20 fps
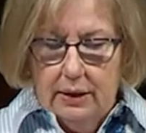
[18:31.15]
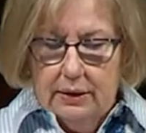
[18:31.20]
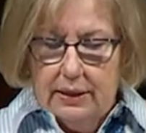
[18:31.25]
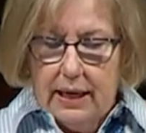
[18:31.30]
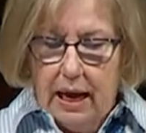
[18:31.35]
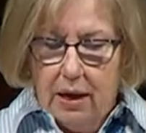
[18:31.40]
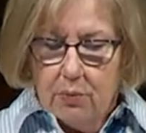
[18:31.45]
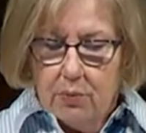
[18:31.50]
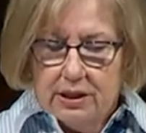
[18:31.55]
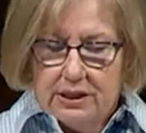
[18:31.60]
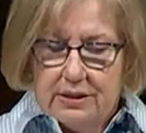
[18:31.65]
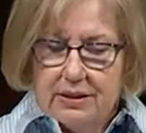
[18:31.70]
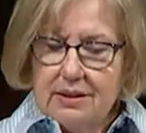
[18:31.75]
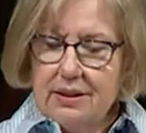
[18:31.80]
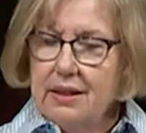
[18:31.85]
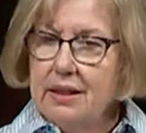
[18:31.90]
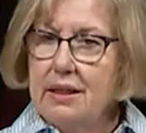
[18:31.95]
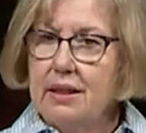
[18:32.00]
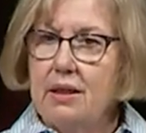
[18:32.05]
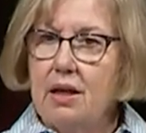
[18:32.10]
Now we
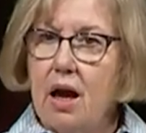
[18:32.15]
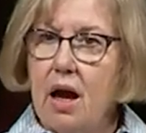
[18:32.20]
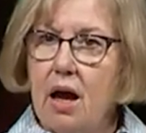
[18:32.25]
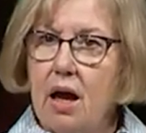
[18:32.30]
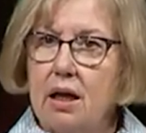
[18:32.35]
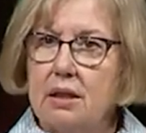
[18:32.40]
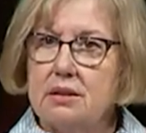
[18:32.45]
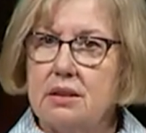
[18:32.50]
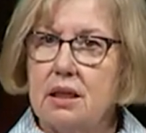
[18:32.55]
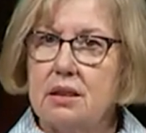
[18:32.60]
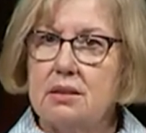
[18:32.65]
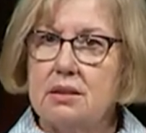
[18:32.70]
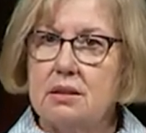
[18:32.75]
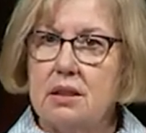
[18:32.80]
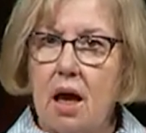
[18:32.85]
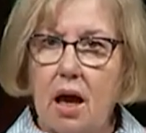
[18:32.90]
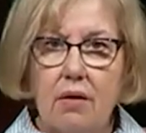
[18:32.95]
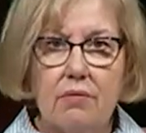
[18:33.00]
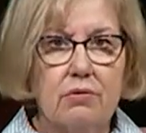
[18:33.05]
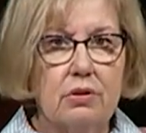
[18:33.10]
see God's
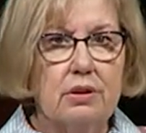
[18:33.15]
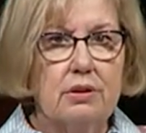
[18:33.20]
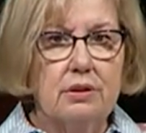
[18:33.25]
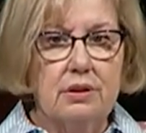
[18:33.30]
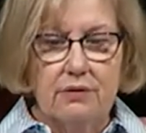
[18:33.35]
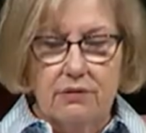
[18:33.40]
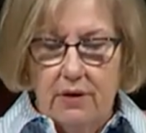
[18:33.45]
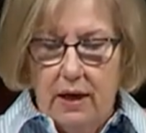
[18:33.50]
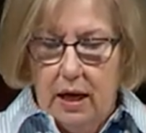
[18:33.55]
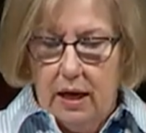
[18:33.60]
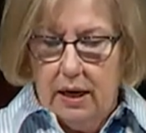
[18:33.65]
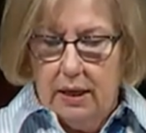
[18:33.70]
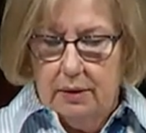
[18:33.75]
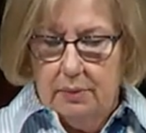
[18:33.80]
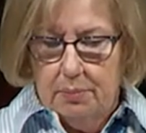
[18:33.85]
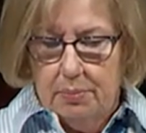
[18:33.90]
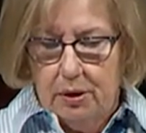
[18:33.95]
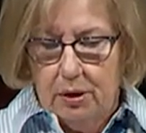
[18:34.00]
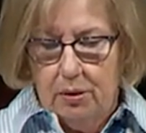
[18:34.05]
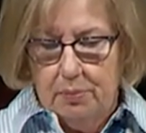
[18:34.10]
sovereign
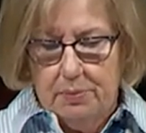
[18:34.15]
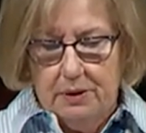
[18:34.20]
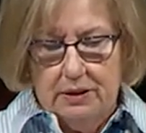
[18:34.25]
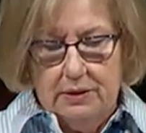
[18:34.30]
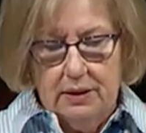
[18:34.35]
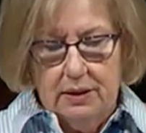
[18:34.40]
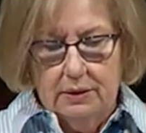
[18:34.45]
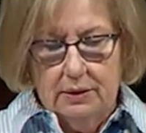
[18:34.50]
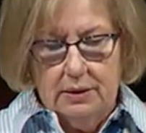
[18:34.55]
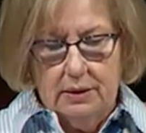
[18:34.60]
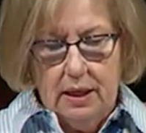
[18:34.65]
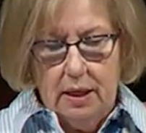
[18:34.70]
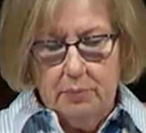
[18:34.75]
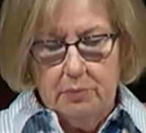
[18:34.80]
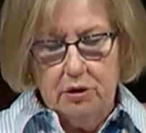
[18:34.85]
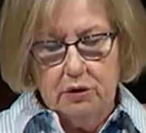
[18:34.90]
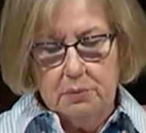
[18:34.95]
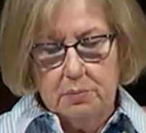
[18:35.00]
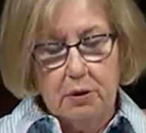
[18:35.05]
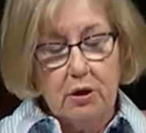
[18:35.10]
divine purpose in
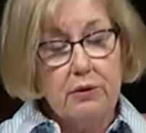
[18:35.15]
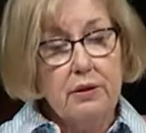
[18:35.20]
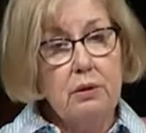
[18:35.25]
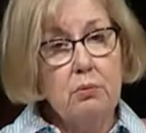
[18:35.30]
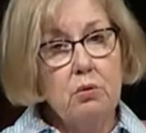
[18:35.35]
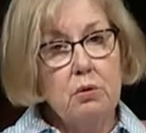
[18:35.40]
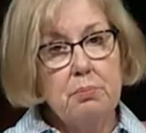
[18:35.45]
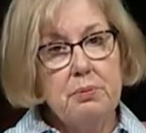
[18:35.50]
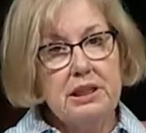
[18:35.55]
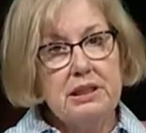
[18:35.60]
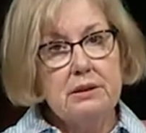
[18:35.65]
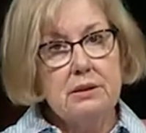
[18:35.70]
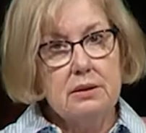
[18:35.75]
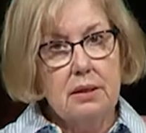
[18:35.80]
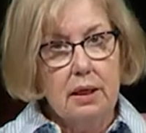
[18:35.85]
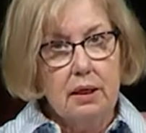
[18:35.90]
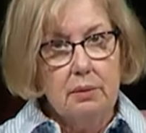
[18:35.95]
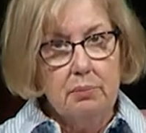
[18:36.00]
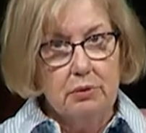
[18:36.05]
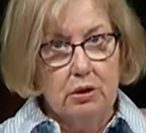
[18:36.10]
Samuel's birth. It will be
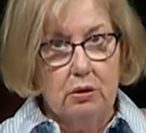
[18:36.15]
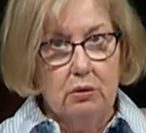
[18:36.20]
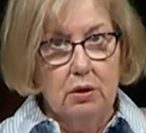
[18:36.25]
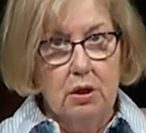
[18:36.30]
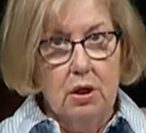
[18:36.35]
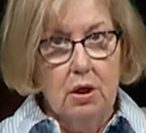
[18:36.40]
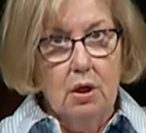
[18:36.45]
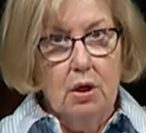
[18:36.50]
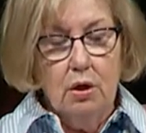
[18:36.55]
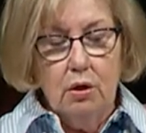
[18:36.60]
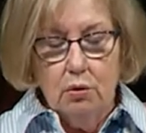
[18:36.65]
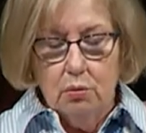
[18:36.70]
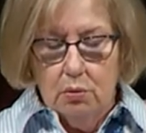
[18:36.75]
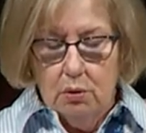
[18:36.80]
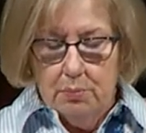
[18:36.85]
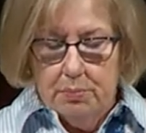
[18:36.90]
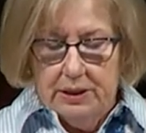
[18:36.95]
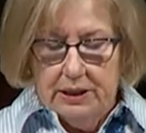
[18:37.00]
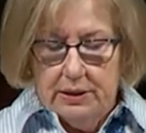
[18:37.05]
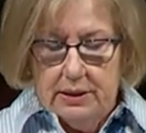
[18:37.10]
Samuel who
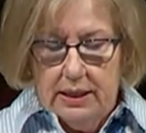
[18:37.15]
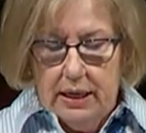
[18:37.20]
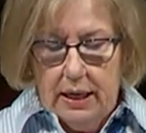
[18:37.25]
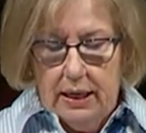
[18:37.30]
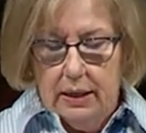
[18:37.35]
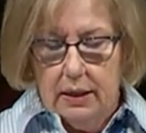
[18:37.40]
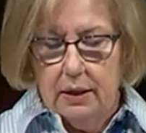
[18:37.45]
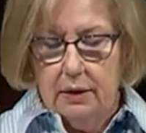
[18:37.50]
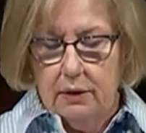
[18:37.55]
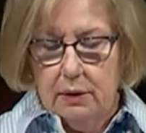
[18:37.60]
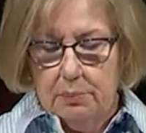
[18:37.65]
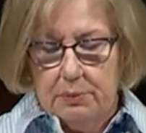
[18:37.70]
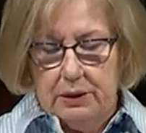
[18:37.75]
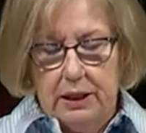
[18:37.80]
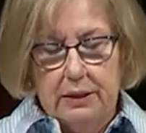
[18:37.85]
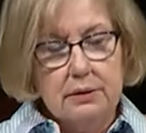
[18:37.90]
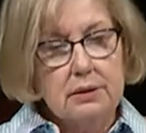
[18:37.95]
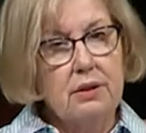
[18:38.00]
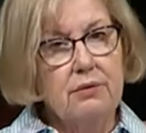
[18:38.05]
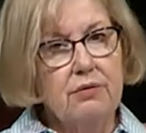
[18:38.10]
will be taking the
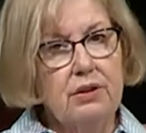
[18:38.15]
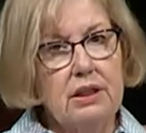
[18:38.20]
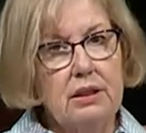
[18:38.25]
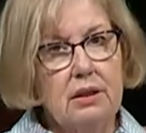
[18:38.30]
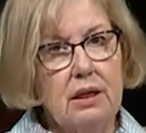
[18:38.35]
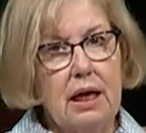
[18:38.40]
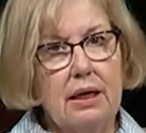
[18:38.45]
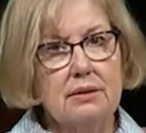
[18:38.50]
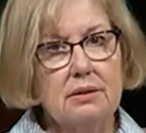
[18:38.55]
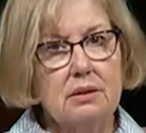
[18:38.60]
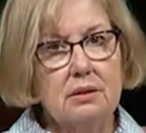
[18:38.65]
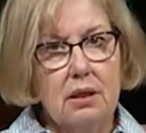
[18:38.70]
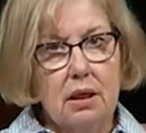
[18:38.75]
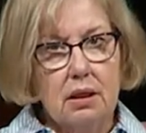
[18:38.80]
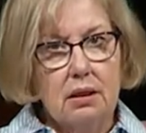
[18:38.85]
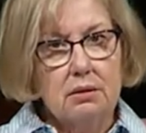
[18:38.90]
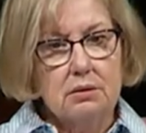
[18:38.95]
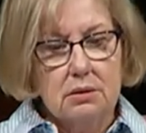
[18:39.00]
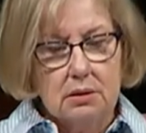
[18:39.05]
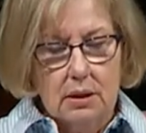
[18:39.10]
place of Eli's
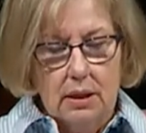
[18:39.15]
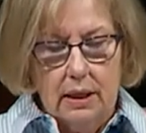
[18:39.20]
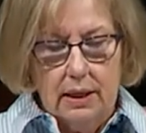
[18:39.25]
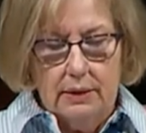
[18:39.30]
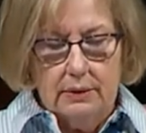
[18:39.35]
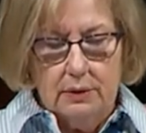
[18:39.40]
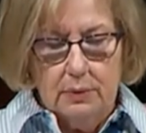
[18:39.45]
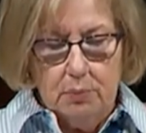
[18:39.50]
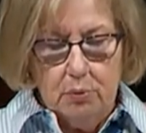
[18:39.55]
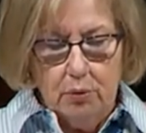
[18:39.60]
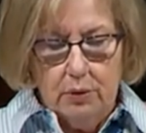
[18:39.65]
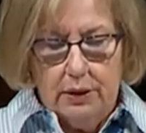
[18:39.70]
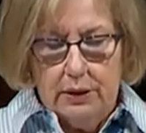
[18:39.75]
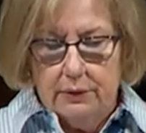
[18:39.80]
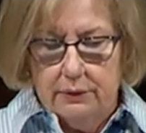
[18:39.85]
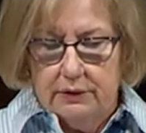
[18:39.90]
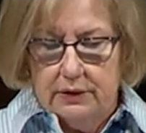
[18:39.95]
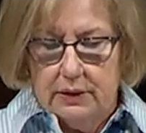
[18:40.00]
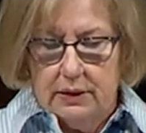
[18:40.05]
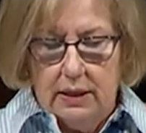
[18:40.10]
sons as
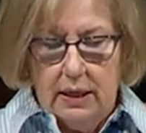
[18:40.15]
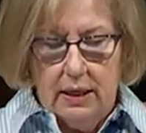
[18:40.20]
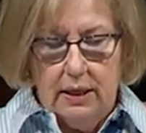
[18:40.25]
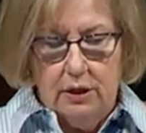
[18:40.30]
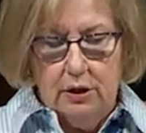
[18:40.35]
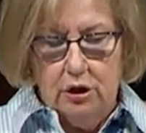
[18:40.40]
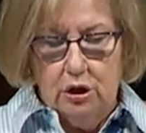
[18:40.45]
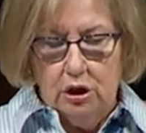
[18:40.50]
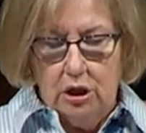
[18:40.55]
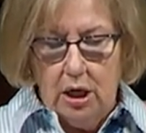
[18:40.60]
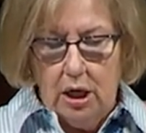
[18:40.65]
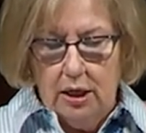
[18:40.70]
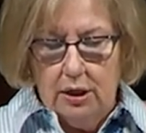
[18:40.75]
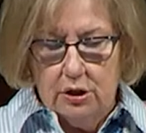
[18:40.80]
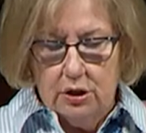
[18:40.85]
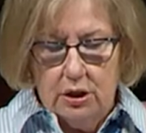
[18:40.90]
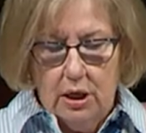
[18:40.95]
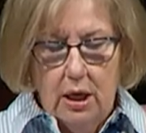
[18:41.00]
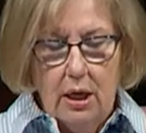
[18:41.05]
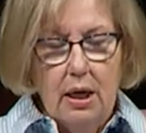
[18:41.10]
priest and
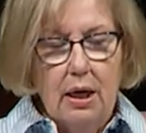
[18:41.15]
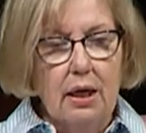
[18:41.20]
judge.